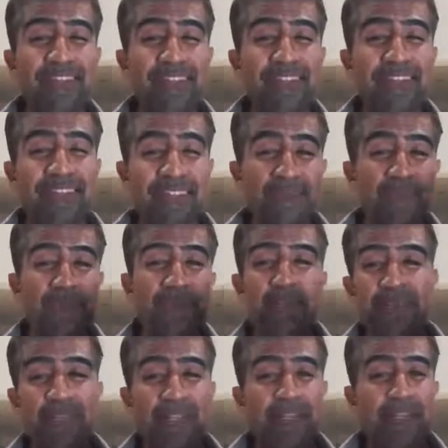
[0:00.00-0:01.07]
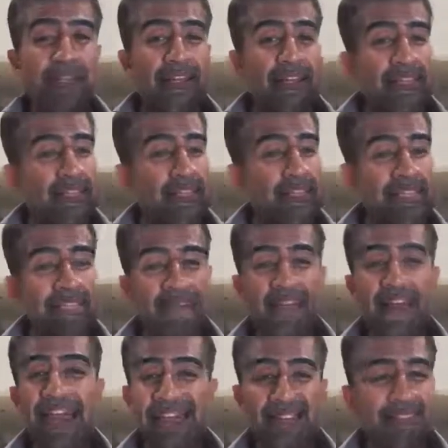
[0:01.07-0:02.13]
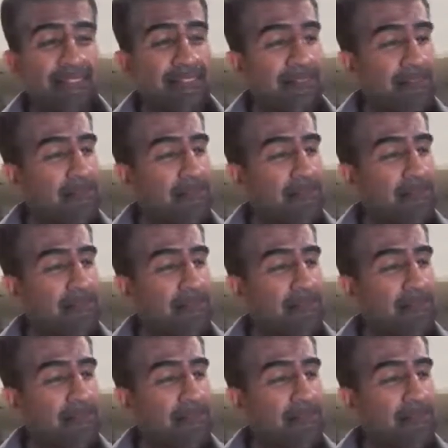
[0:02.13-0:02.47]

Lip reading: it is the meal, the event.